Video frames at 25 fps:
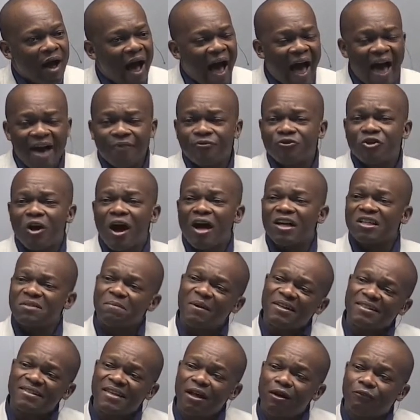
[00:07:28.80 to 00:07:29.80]
I have to ask
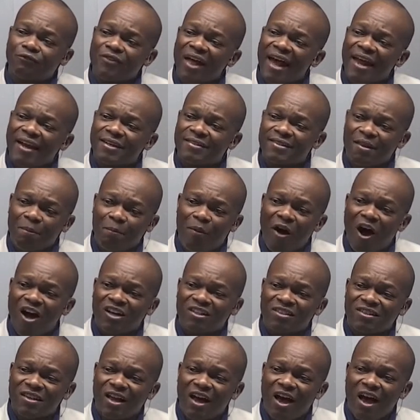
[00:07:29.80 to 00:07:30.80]
myself that as a
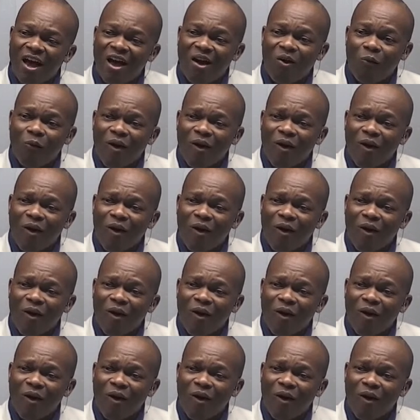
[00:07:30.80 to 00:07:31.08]
pastor.